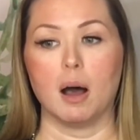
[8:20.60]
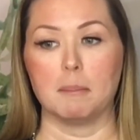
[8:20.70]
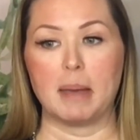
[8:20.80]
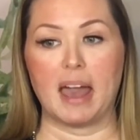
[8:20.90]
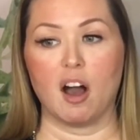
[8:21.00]

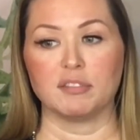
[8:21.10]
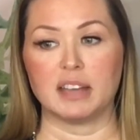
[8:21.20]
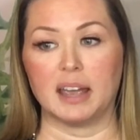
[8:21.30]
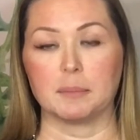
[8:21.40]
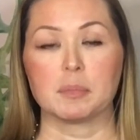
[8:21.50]
payoff
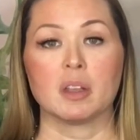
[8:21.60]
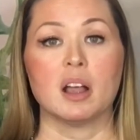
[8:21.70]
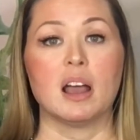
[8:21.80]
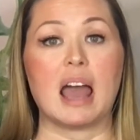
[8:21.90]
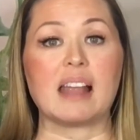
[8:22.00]
date.
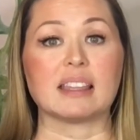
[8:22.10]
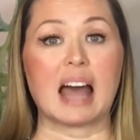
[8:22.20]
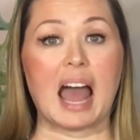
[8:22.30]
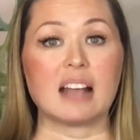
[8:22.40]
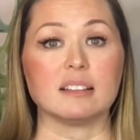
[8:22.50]
And
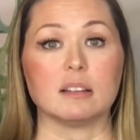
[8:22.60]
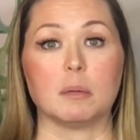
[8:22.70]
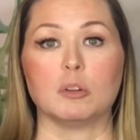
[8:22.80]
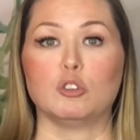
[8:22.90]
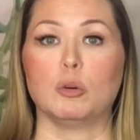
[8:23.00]
last,
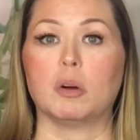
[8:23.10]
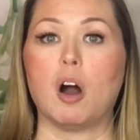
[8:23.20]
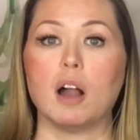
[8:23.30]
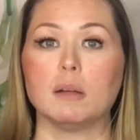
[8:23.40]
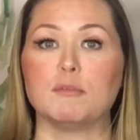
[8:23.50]
do a
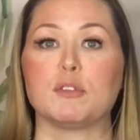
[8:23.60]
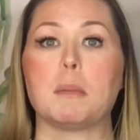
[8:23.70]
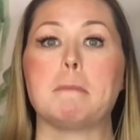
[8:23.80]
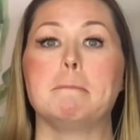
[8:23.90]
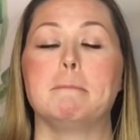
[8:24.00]
column
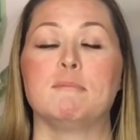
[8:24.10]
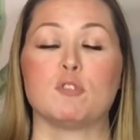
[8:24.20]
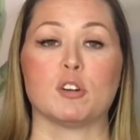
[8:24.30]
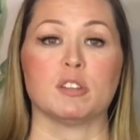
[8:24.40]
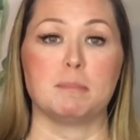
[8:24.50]
for
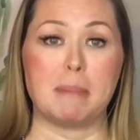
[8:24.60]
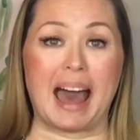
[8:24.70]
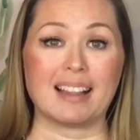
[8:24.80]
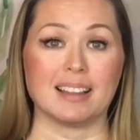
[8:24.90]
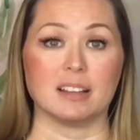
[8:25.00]

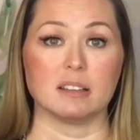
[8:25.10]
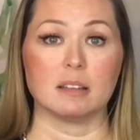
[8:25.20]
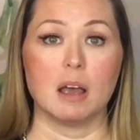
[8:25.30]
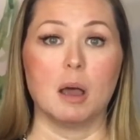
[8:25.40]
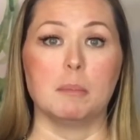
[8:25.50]
balance,
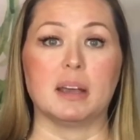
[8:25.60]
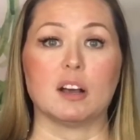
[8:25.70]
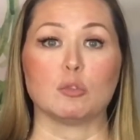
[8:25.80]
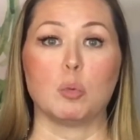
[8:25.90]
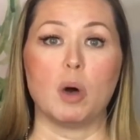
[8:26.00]

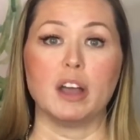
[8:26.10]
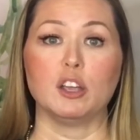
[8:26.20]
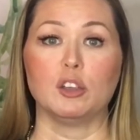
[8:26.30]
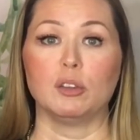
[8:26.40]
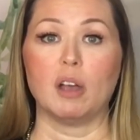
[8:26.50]
because what
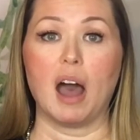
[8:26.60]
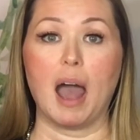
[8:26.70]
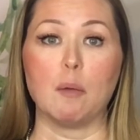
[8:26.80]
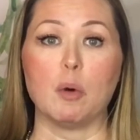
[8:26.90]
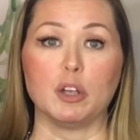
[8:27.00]

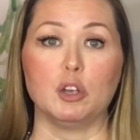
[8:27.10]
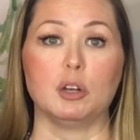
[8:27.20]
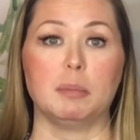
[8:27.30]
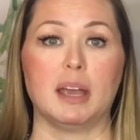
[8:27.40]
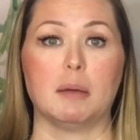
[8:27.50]
I want you to
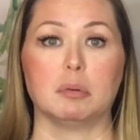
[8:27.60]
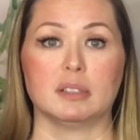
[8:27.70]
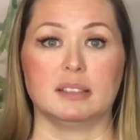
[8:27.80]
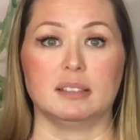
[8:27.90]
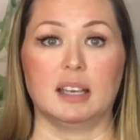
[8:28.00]
be able to
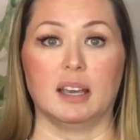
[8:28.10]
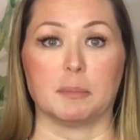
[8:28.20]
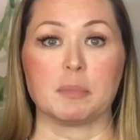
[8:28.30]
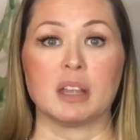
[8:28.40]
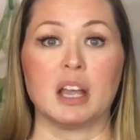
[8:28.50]
see
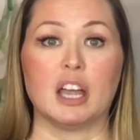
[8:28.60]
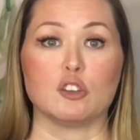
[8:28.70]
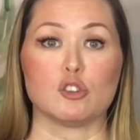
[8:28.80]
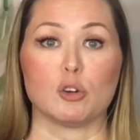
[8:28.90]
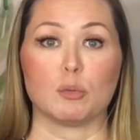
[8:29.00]

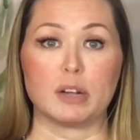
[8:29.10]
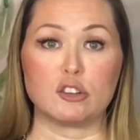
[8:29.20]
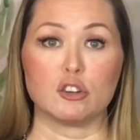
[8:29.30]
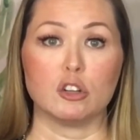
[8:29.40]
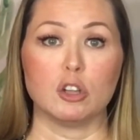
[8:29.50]
is your
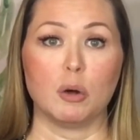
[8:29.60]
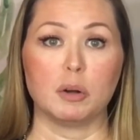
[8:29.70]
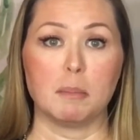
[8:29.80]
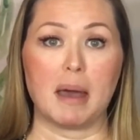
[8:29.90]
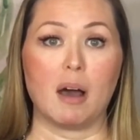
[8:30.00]
original loan
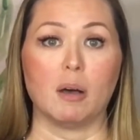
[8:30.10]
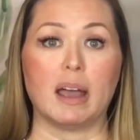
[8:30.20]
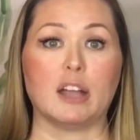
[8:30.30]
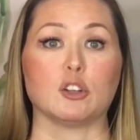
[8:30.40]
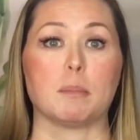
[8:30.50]
amount
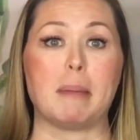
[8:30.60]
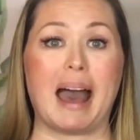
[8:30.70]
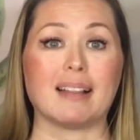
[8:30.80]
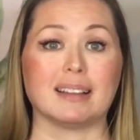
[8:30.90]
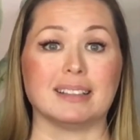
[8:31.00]
and your
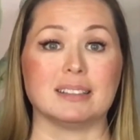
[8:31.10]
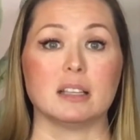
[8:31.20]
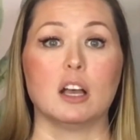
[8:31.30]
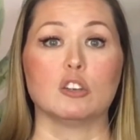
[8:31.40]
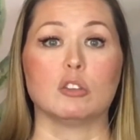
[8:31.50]
balance,
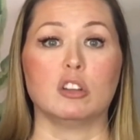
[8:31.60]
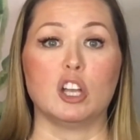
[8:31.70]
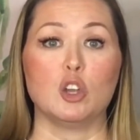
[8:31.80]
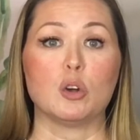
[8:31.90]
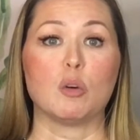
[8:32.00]
so that
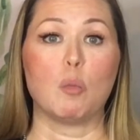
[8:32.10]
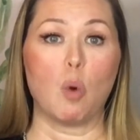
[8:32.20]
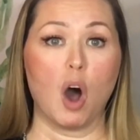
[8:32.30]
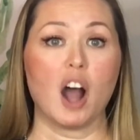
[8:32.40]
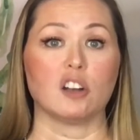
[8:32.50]
you can
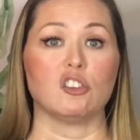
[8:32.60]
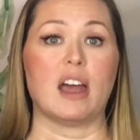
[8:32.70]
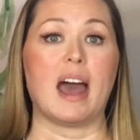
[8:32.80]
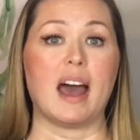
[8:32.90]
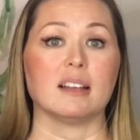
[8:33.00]
watch
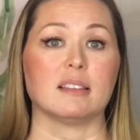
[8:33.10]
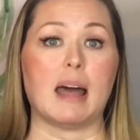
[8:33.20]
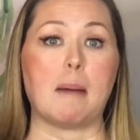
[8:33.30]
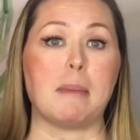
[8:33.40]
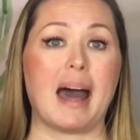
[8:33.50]
as
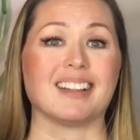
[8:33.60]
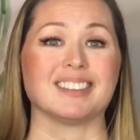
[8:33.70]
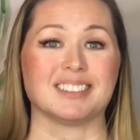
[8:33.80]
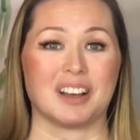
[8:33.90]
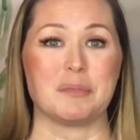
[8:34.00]
that
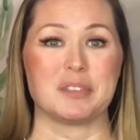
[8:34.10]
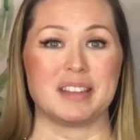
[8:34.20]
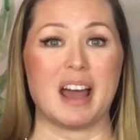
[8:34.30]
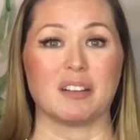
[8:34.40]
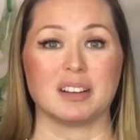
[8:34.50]
balance comes
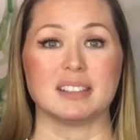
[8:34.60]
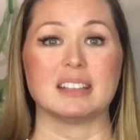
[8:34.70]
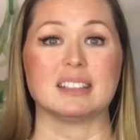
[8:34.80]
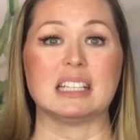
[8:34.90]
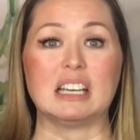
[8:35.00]
down, because
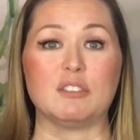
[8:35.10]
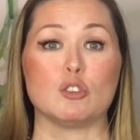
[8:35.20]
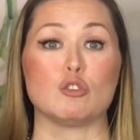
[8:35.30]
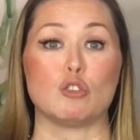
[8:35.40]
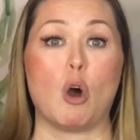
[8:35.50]
that's going to give you
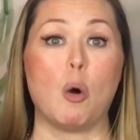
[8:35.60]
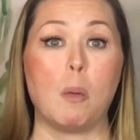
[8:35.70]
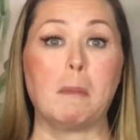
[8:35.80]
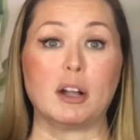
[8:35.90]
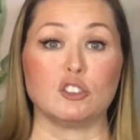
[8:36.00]
so
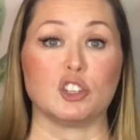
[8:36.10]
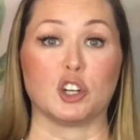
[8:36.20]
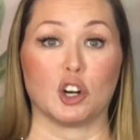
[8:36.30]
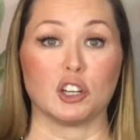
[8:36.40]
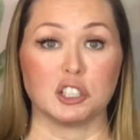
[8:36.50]
much
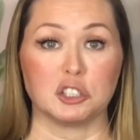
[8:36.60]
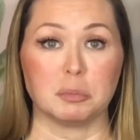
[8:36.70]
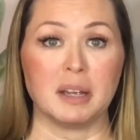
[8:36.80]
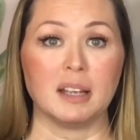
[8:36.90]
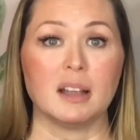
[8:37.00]

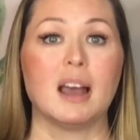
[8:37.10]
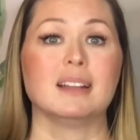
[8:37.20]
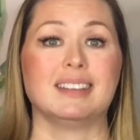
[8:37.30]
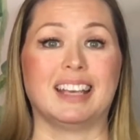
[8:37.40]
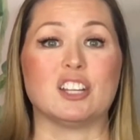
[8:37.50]
encouragement
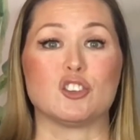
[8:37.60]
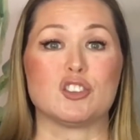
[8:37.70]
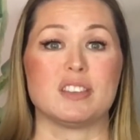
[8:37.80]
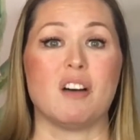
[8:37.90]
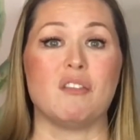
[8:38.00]
to get
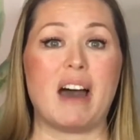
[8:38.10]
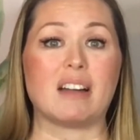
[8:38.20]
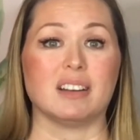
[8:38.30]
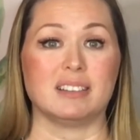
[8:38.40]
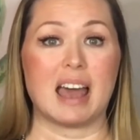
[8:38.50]
yourself out
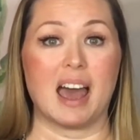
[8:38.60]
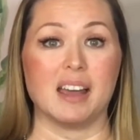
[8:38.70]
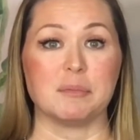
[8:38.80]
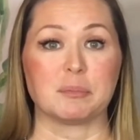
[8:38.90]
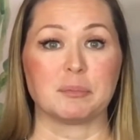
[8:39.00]
of debt.
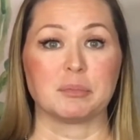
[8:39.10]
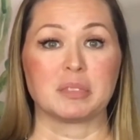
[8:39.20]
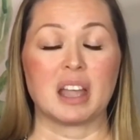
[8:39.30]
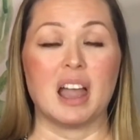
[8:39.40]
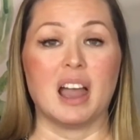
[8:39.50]

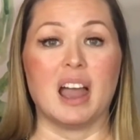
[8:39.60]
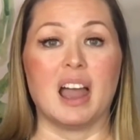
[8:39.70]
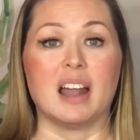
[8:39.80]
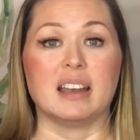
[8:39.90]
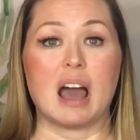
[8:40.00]

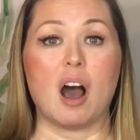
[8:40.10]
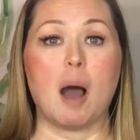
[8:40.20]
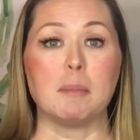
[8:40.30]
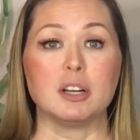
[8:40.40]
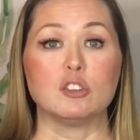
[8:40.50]
Now,
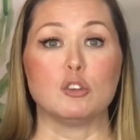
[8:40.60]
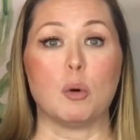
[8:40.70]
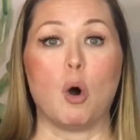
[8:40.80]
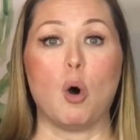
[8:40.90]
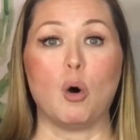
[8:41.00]
I'm going to do a
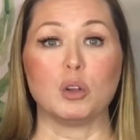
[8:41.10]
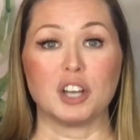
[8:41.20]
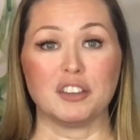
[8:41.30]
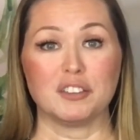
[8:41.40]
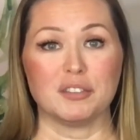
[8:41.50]
whole
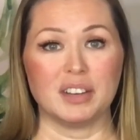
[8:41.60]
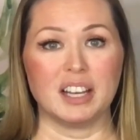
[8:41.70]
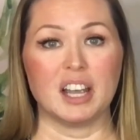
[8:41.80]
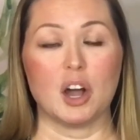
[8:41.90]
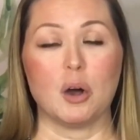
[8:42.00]
nother
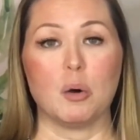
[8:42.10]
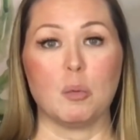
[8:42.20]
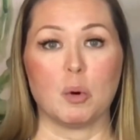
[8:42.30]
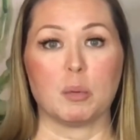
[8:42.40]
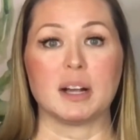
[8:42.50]
video
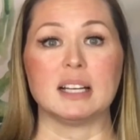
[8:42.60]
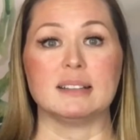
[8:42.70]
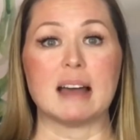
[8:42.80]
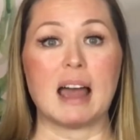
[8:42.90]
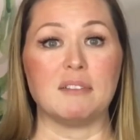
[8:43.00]
where we're going to
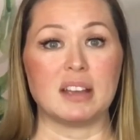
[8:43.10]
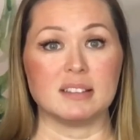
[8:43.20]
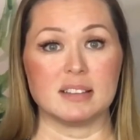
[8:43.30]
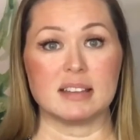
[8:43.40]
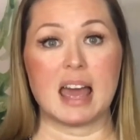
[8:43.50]
dive
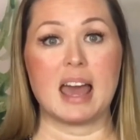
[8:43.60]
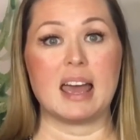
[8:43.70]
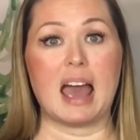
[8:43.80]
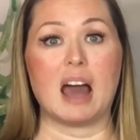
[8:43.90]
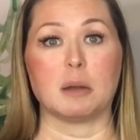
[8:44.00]
into debt,
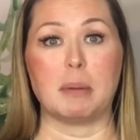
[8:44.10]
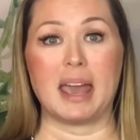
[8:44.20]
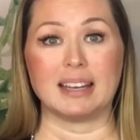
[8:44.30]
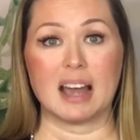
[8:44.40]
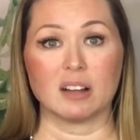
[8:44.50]
how to
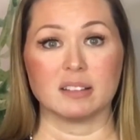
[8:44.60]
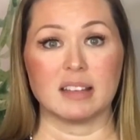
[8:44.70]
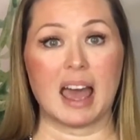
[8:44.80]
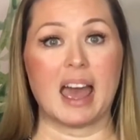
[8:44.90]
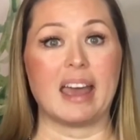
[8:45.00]
pay down
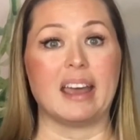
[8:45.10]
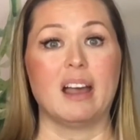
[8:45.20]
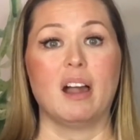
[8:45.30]
debt,